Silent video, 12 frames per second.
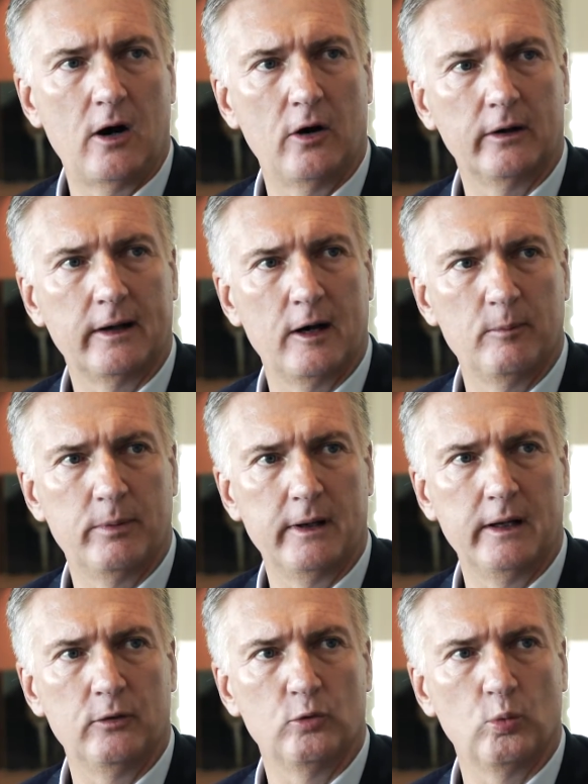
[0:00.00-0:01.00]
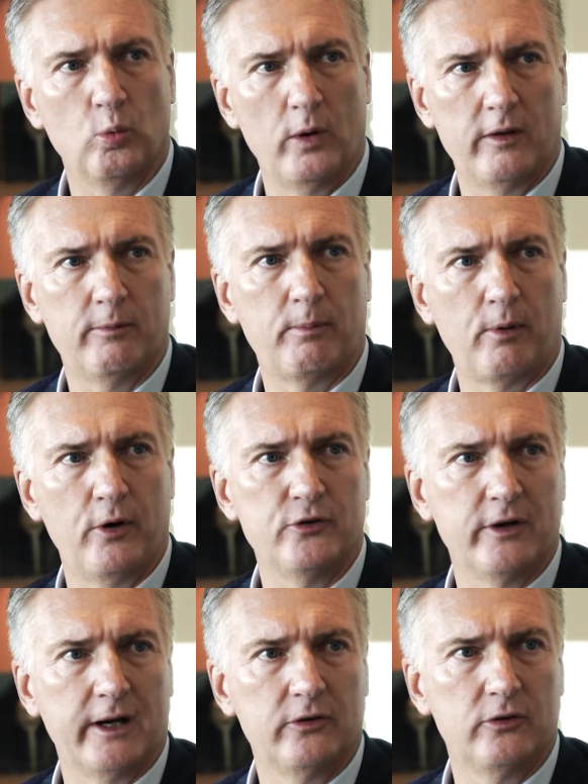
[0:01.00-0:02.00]
on companies with
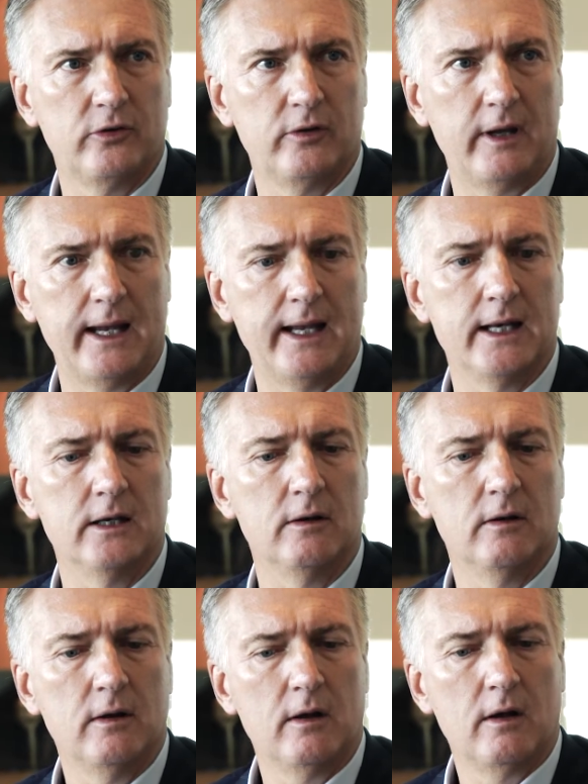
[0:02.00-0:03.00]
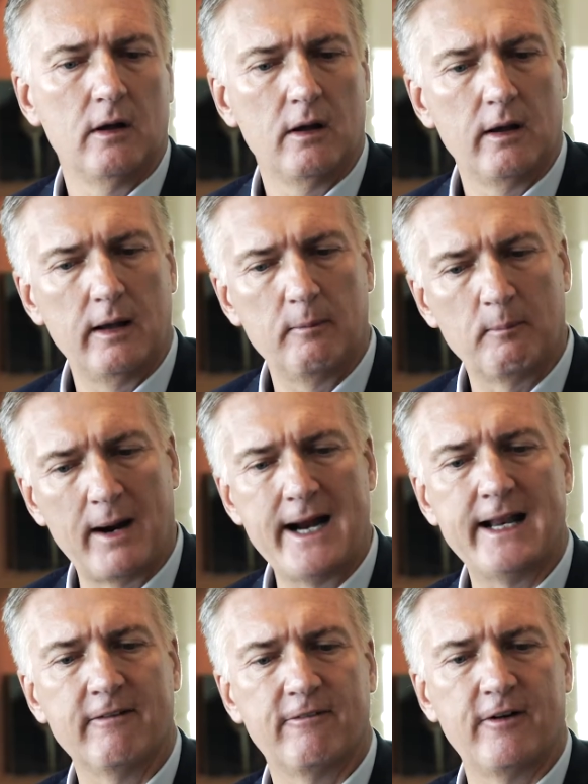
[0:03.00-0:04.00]
projects in
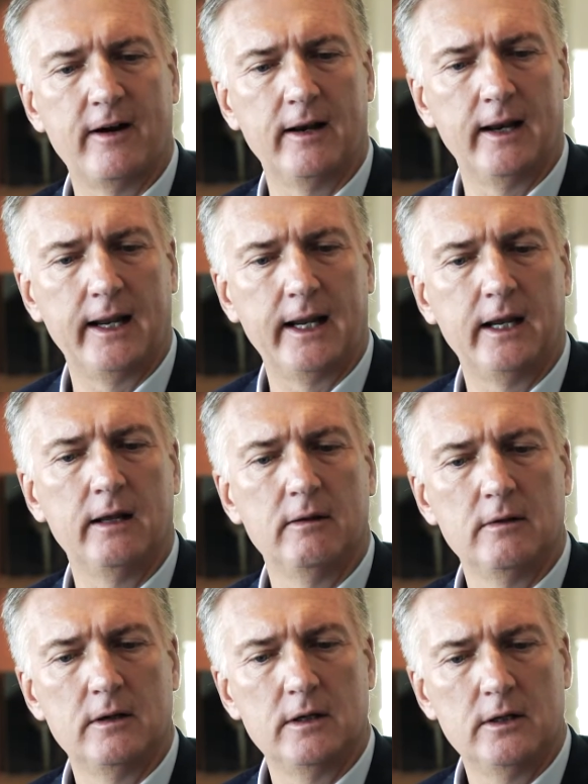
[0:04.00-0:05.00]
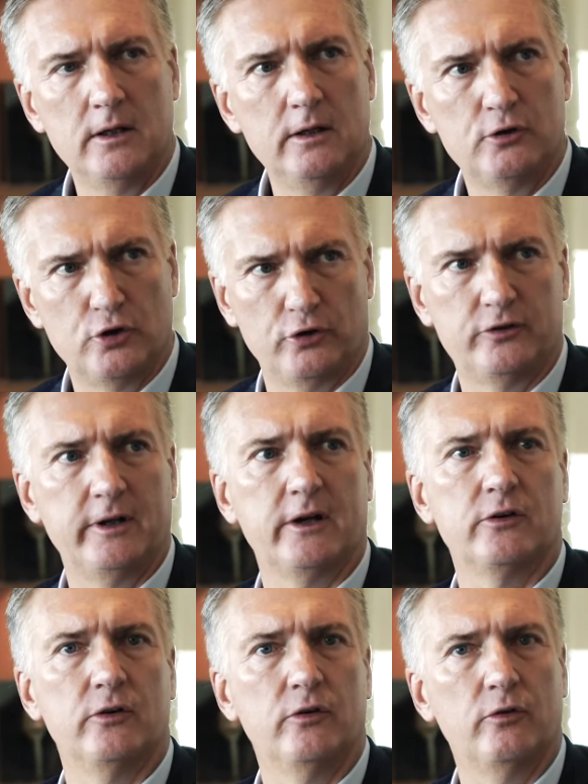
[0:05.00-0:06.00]
mining-friendly
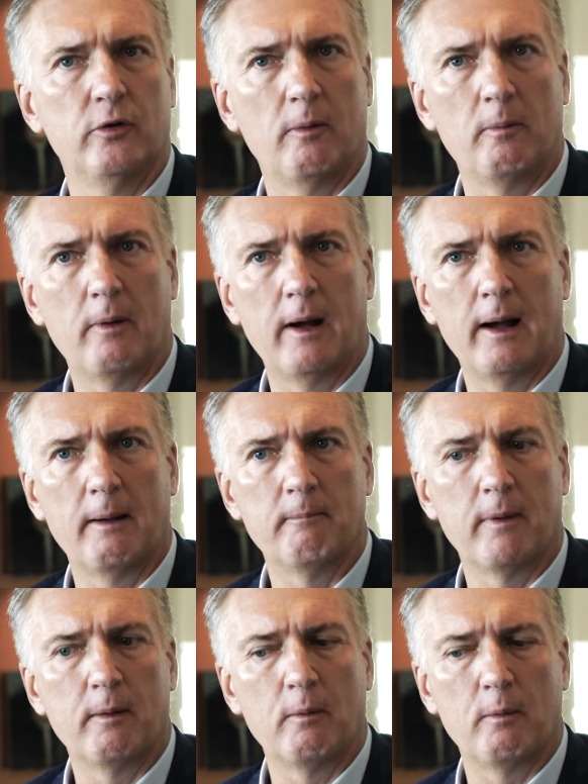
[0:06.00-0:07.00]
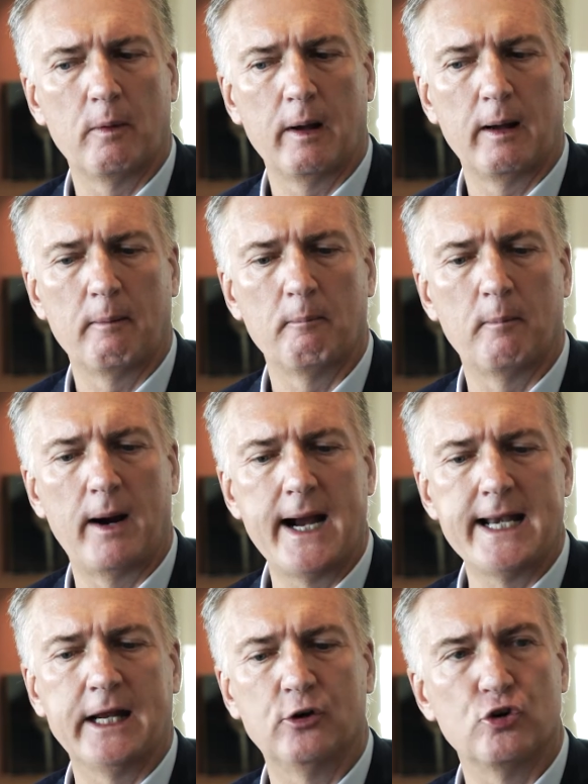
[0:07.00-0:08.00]
jurisdictions,
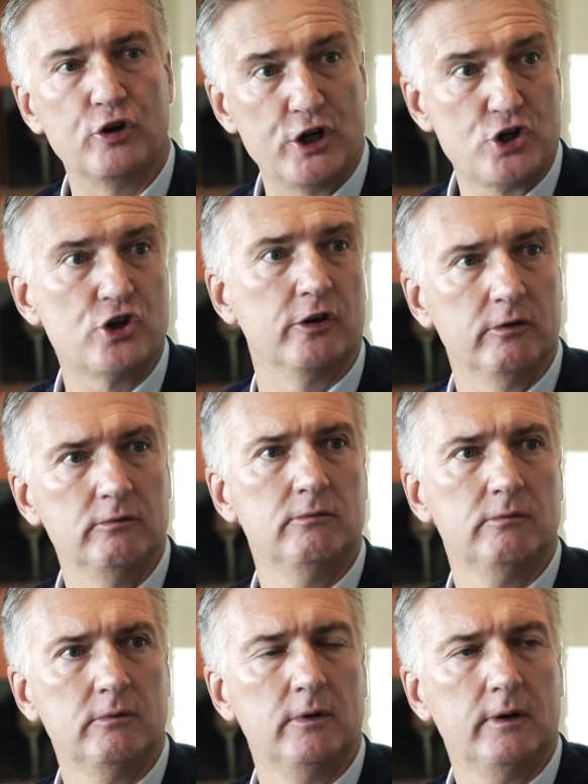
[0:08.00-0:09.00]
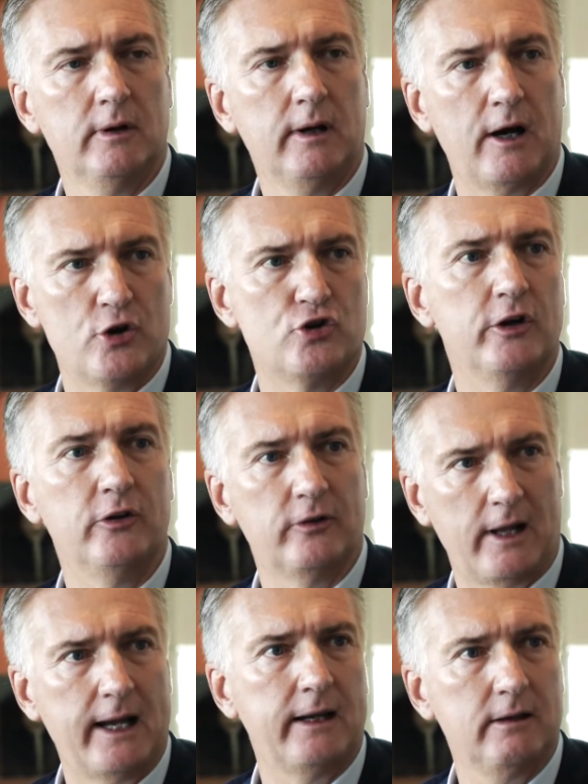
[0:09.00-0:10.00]
mining tradition countries
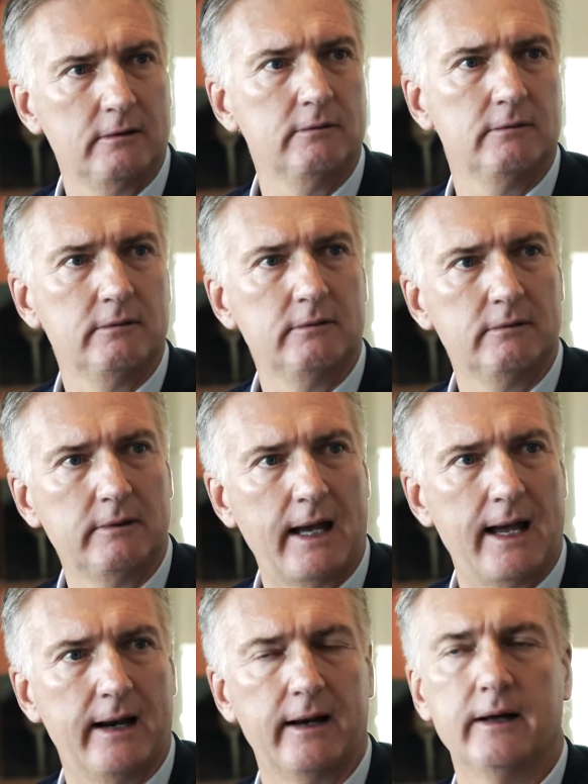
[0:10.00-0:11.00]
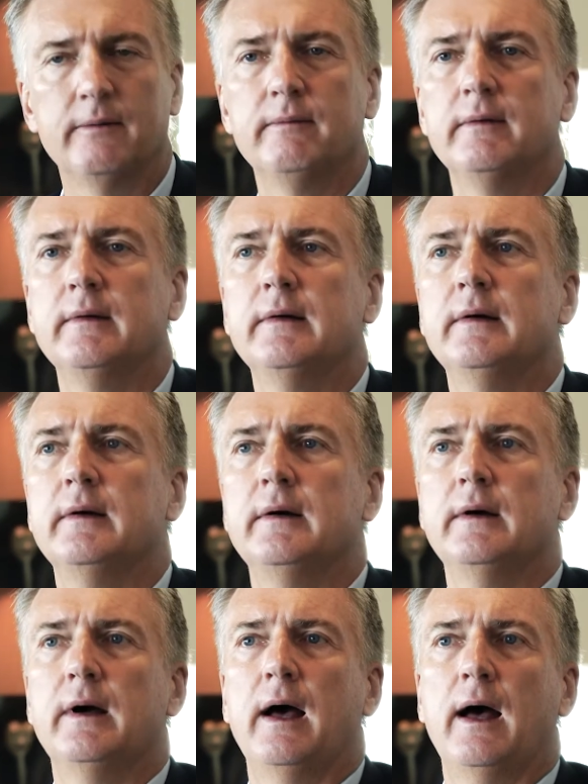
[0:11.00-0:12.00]
like Canada
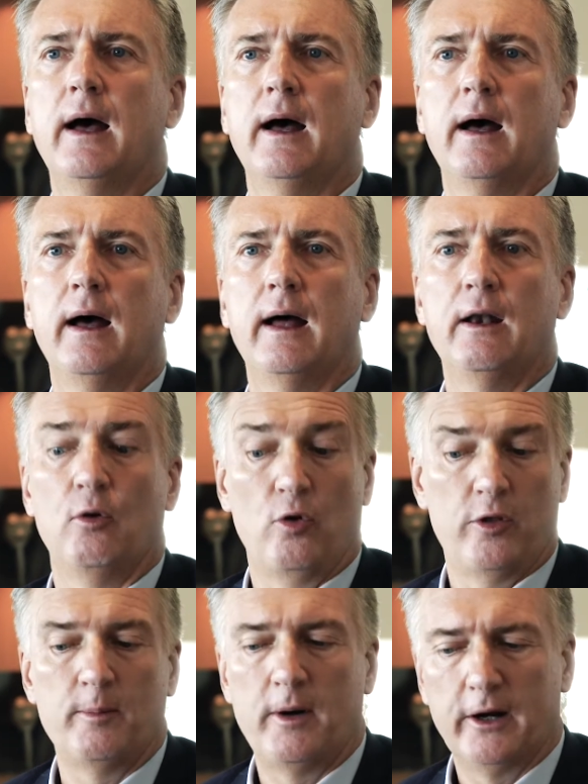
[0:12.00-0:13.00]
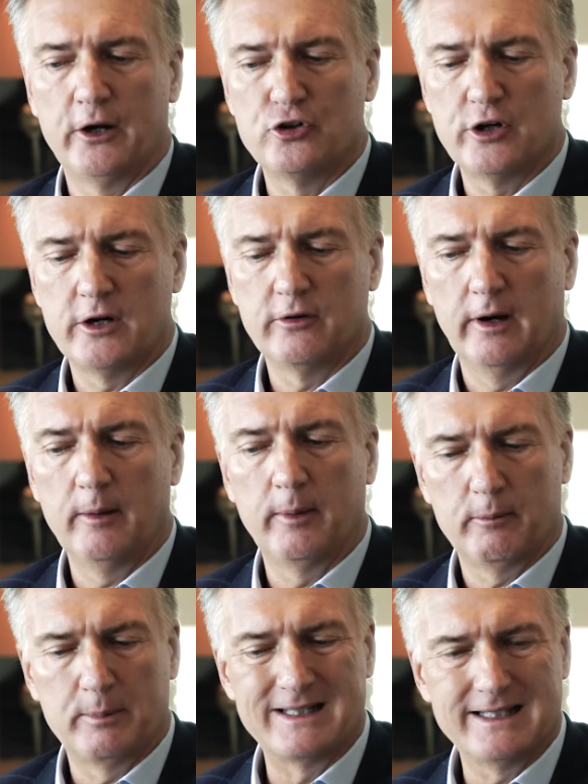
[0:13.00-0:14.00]
and North America generally,
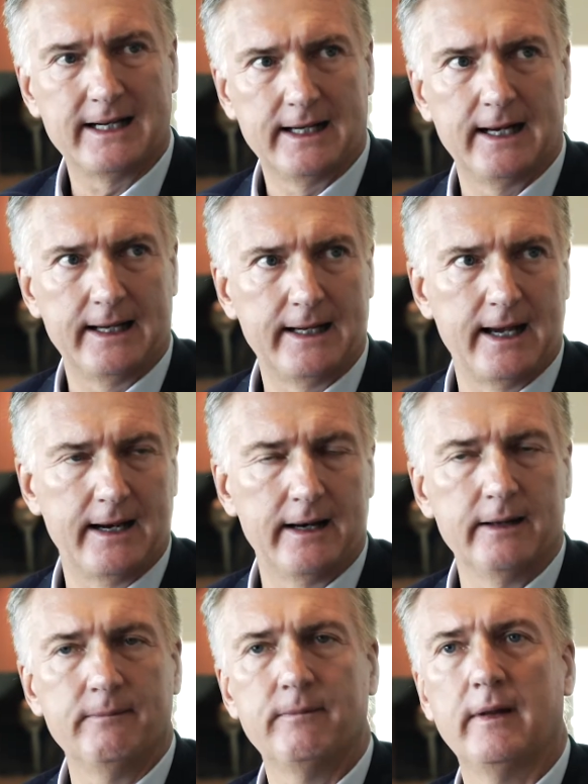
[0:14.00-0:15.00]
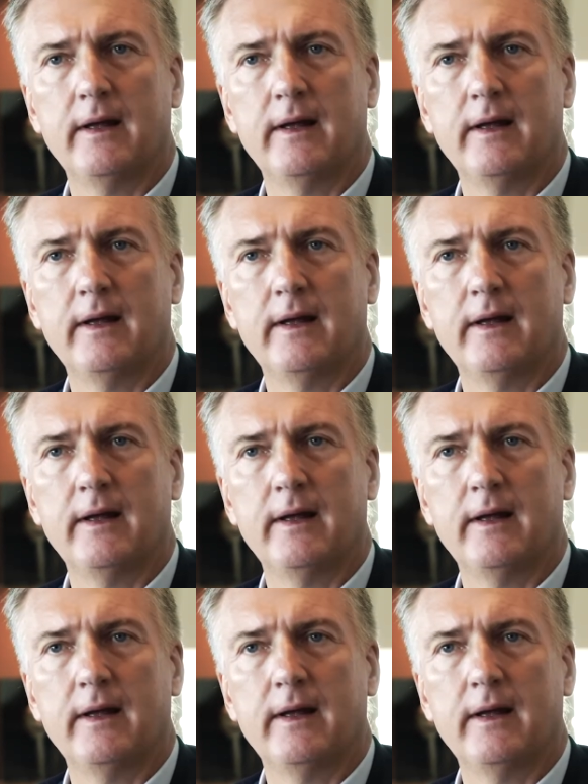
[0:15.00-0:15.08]
but particularly Canada.